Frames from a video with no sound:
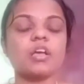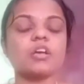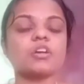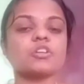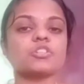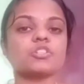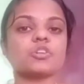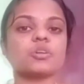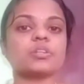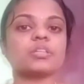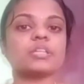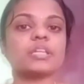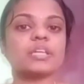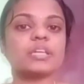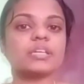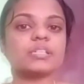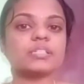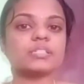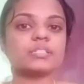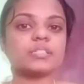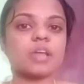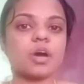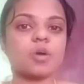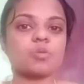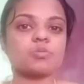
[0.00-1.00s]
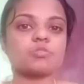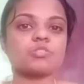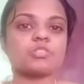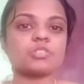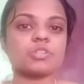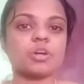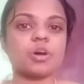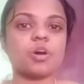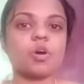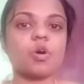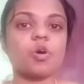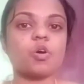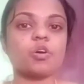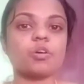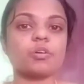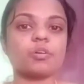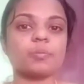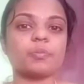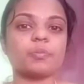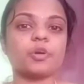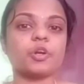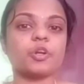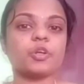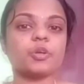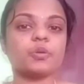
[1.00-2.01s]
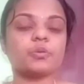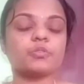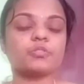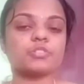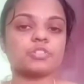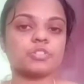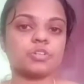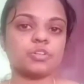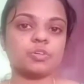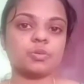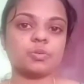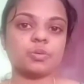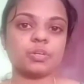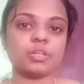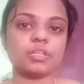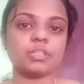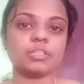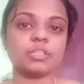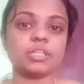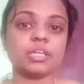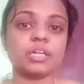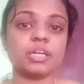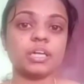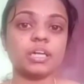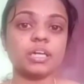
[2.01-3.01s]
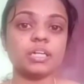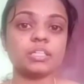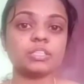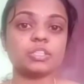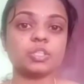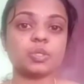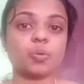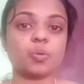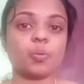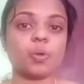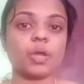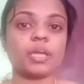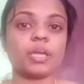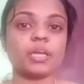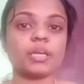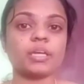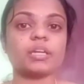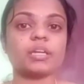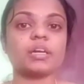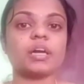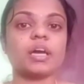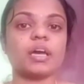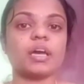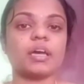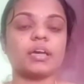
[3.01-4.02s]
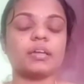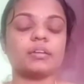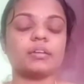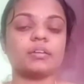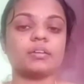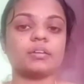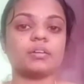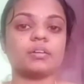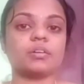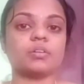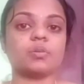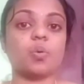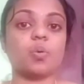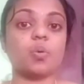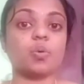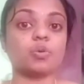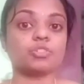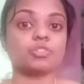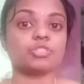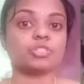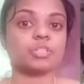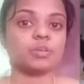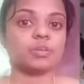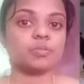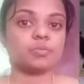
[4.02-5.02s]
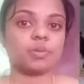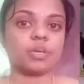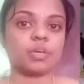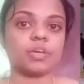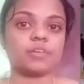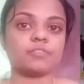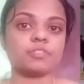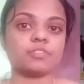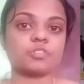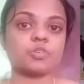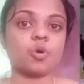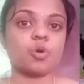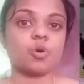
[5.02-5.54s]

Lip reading: So these sounds are produced during the earthquake and ocean waves.